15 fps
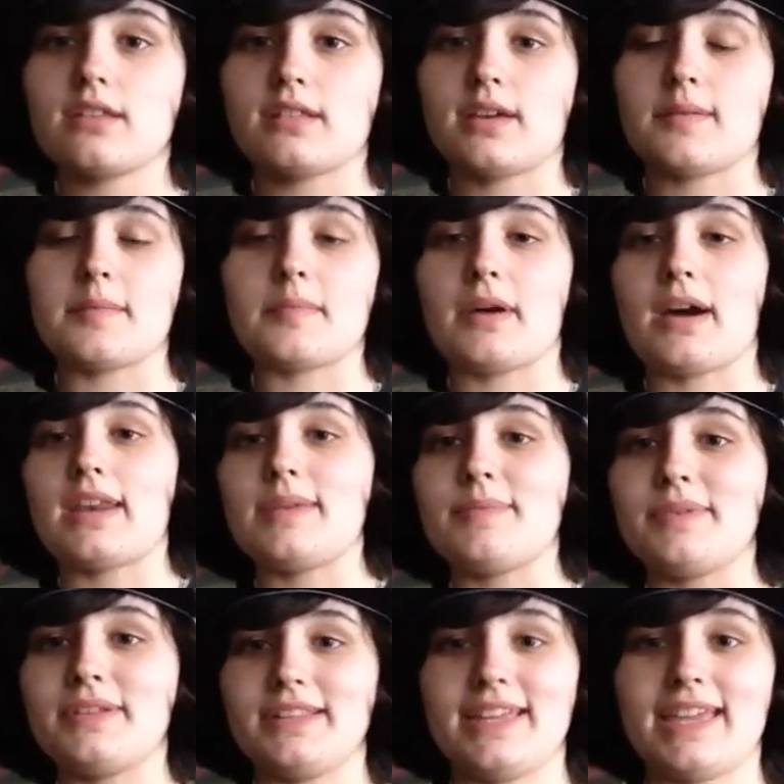not my body,
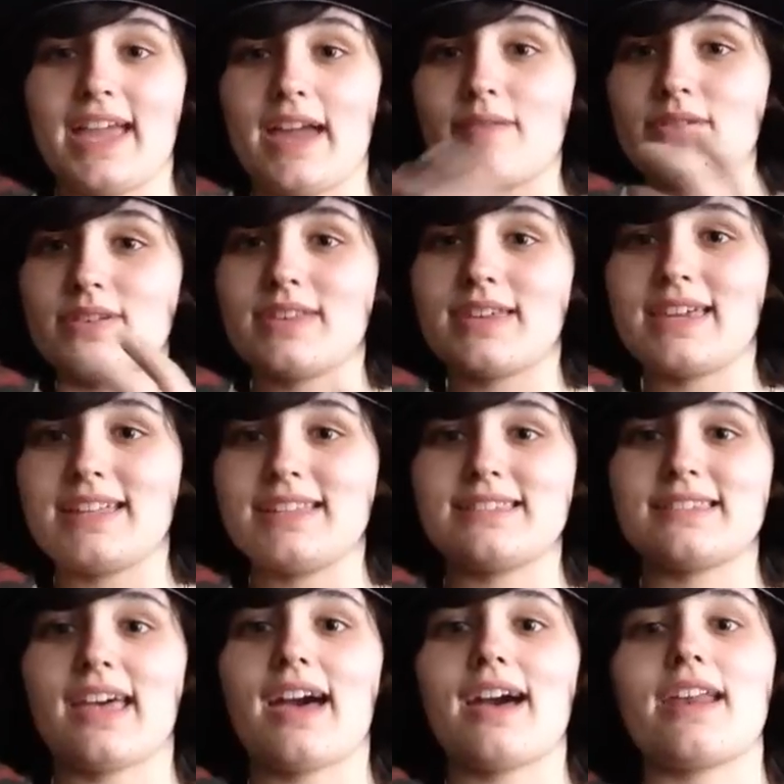but everything
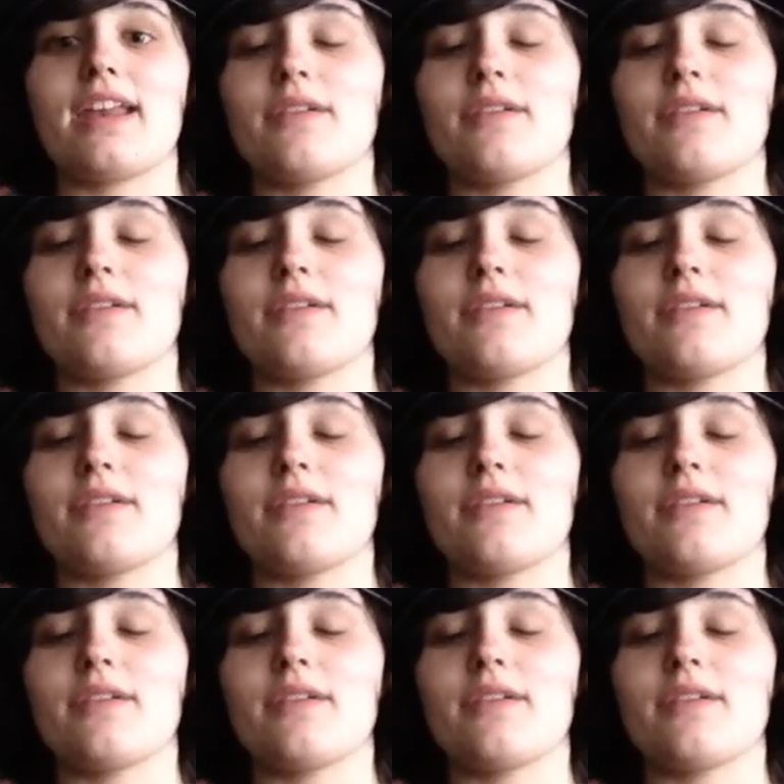inside,